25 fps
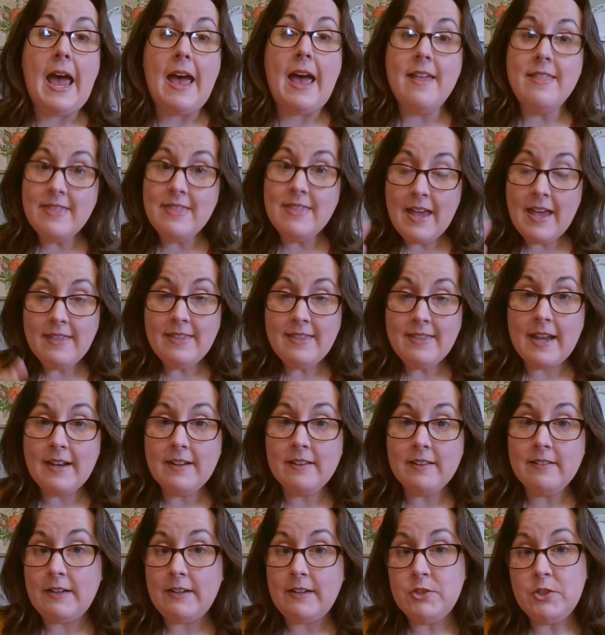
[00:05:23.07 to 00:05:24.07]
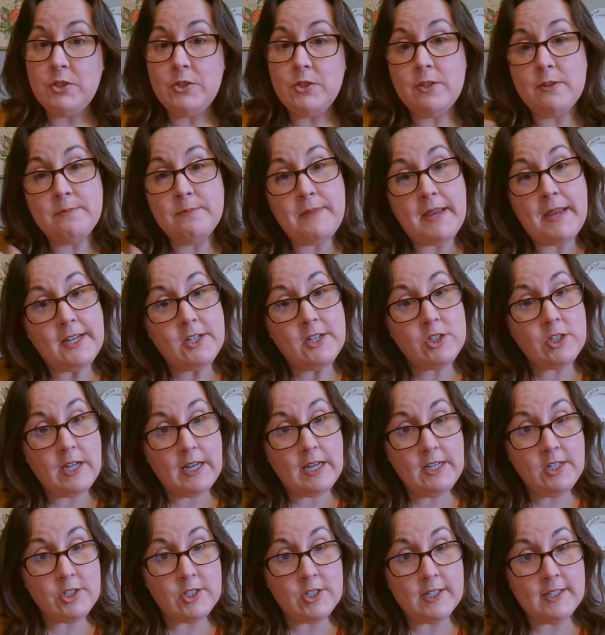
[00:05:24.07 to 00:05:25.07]
and then that allows you to make
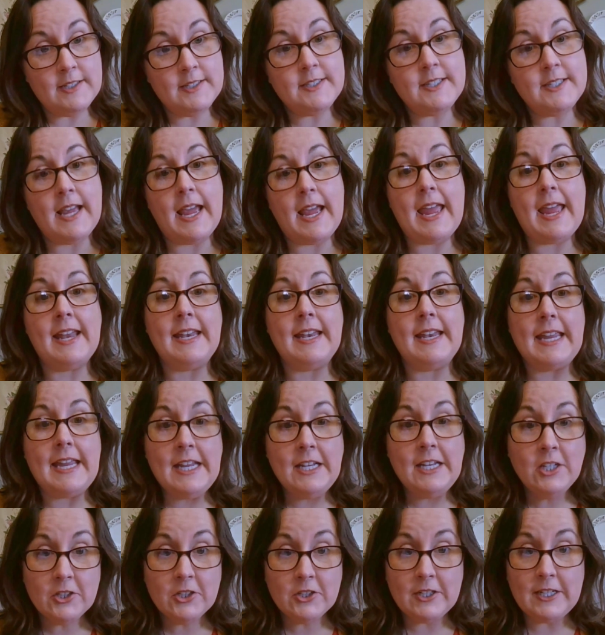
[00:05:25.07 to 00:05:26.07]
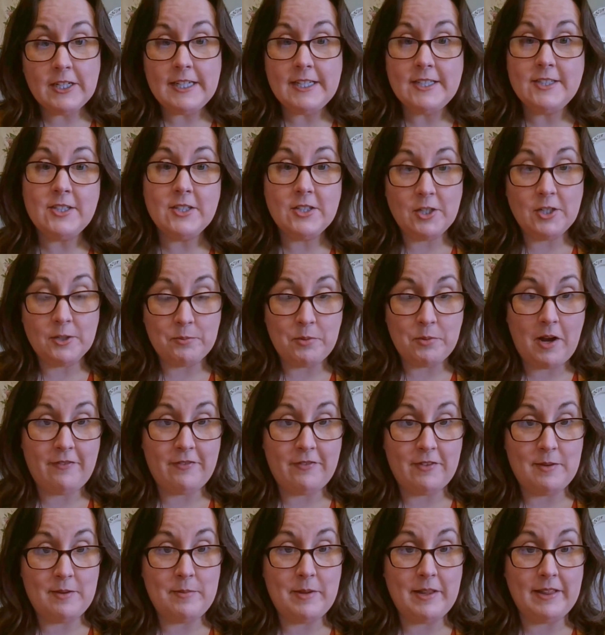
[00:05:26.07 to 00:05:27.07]
changes and increase your
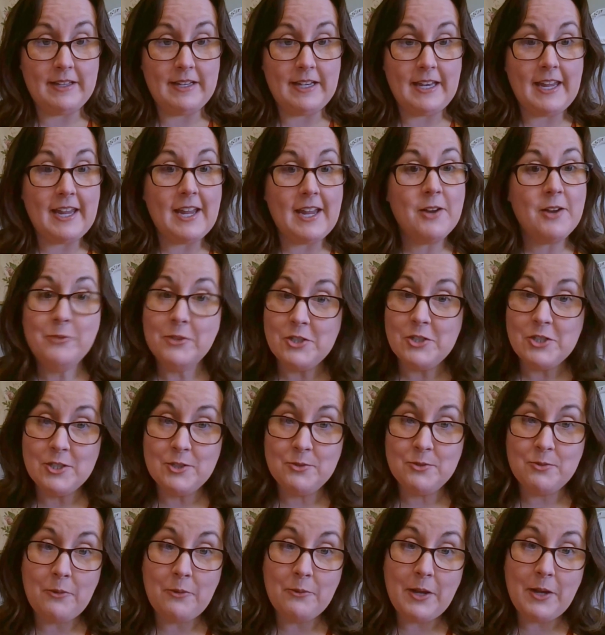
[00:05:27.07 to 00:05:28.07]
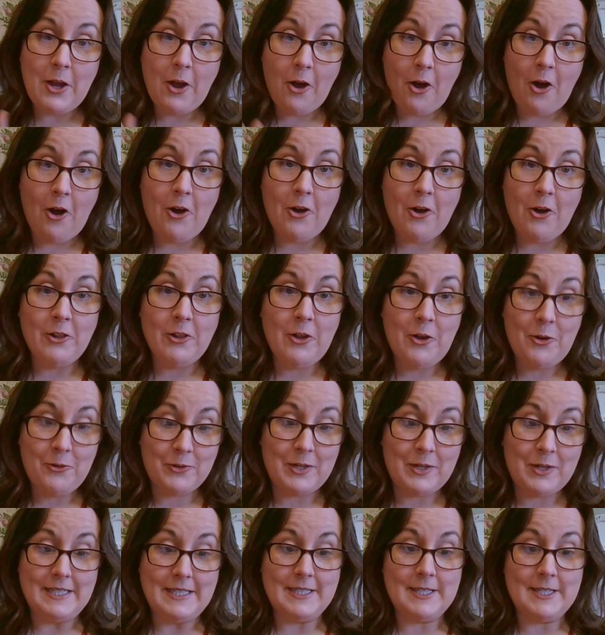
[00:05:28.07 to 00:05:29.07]
profitability, which is what we all
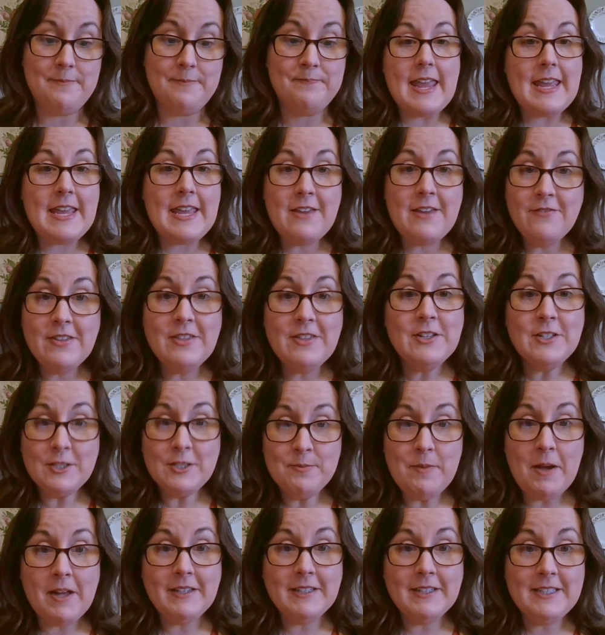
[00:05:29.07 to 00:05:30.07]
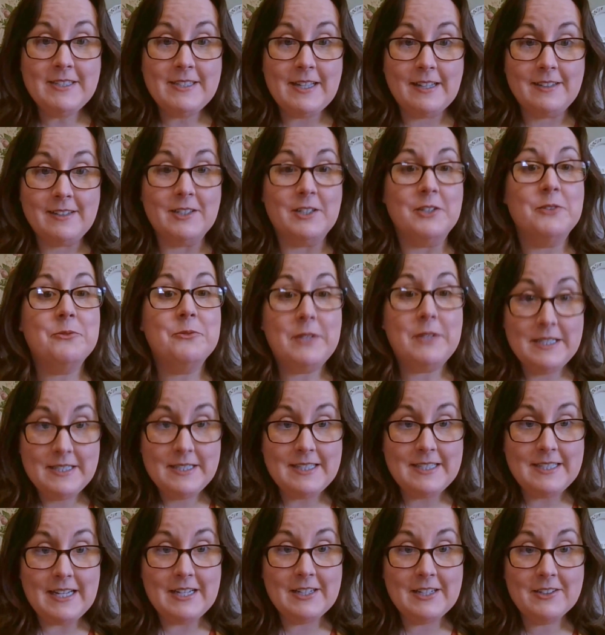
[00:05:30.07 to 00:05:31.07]
want. Even the smallest seller wants
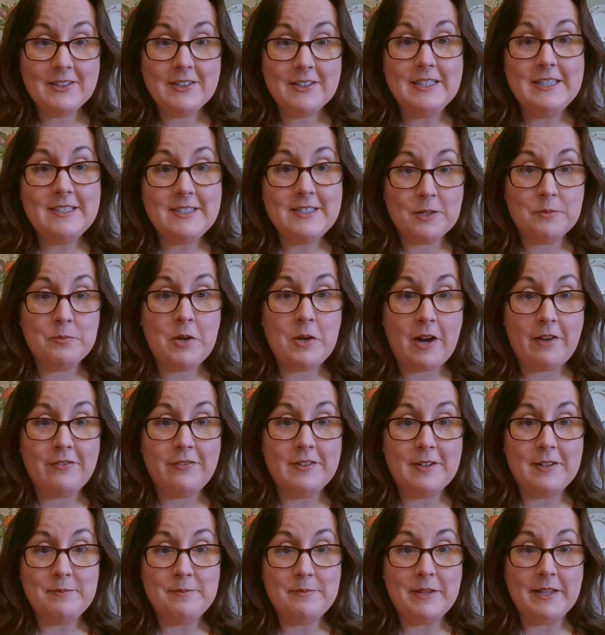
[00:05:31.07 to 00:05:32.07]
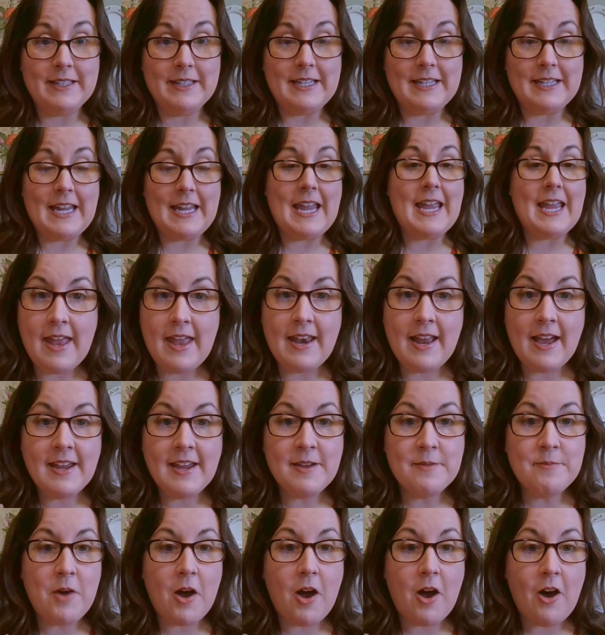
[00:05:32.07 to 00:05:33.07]
to increase their profitability. And I
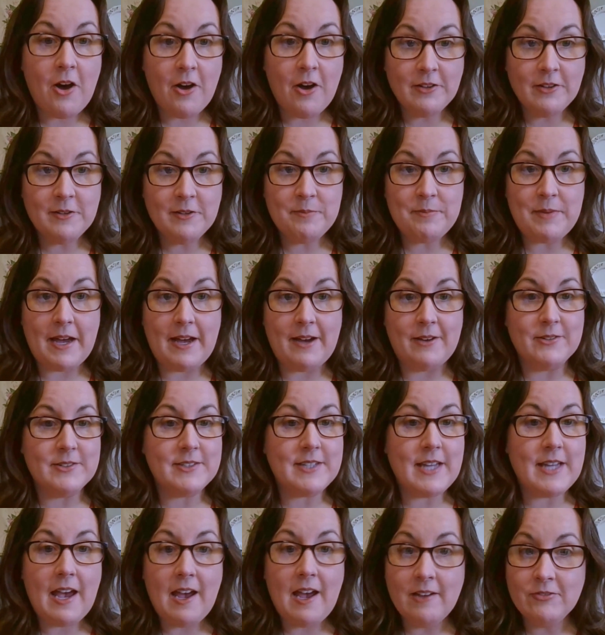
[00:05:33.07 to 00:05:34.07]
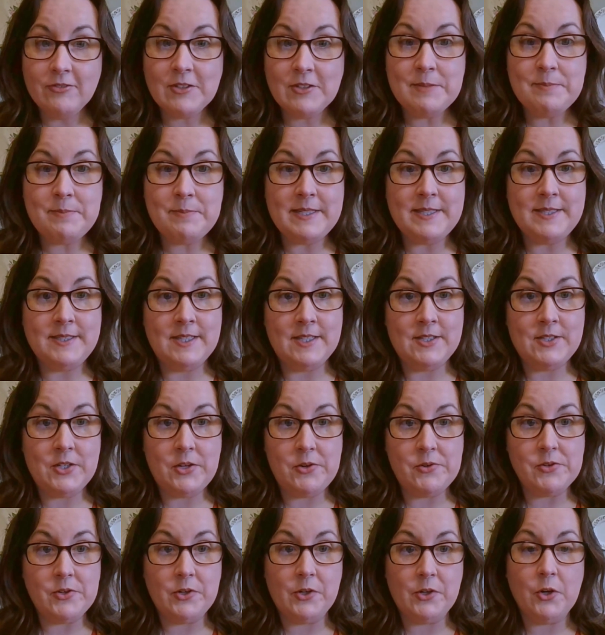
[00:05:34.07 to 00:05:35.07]
am all about every business
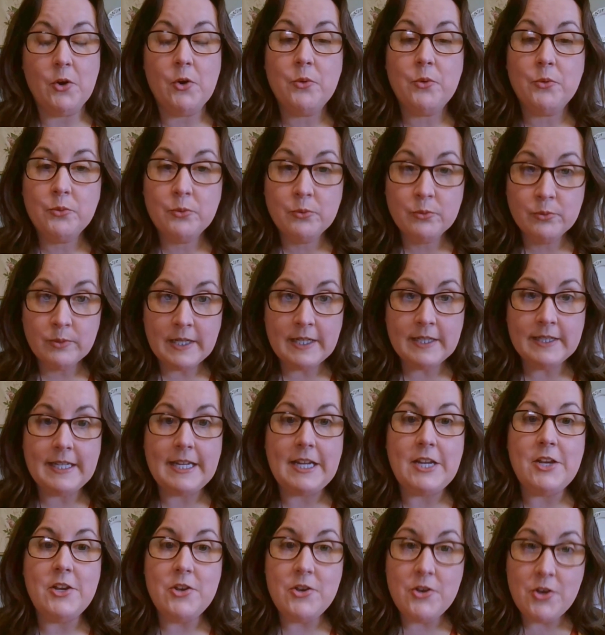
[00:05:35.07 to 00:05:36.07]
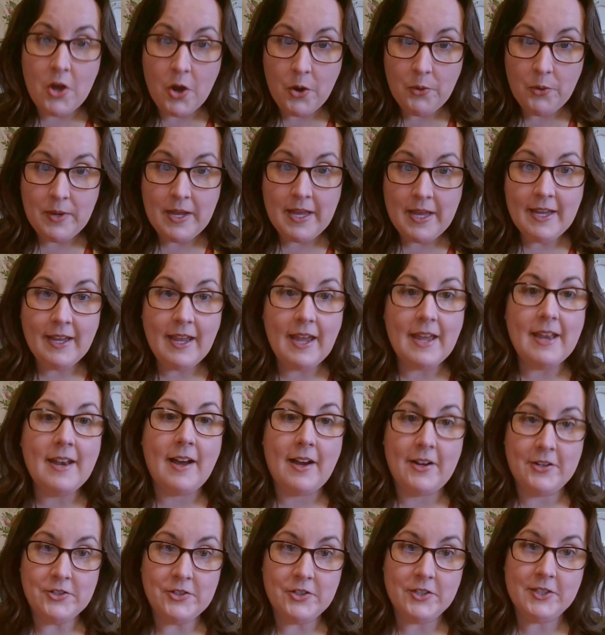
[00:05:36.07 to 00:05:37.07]
owner really knowing and
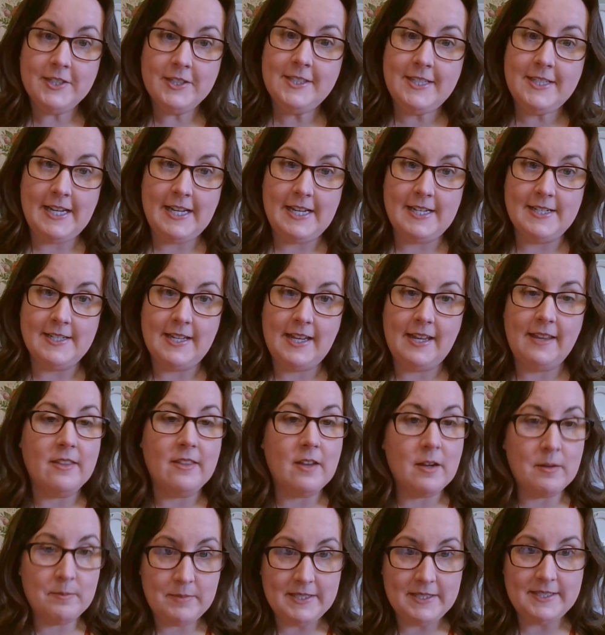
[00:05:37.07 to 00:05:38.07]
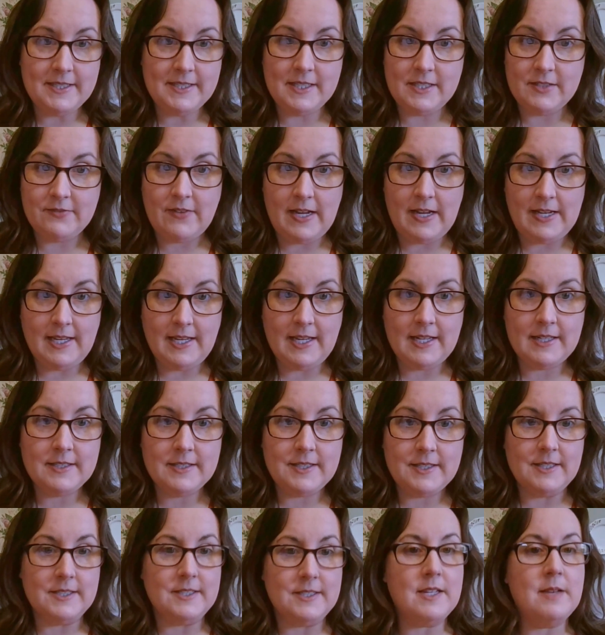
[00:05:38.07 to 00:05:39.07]
understanding their business
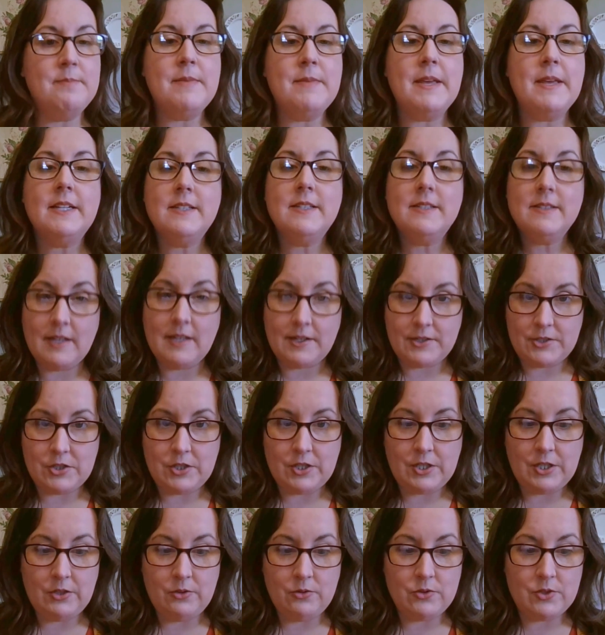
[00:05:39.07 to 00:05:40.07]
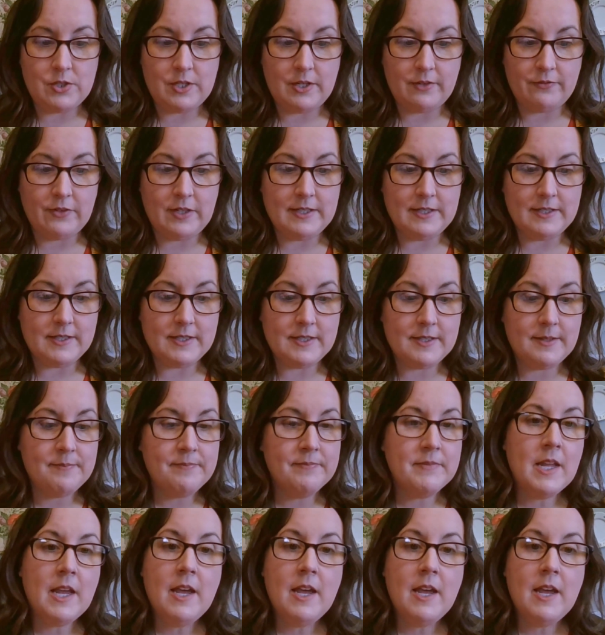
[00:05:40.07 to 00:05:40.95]
finances. It makes such a huge difference.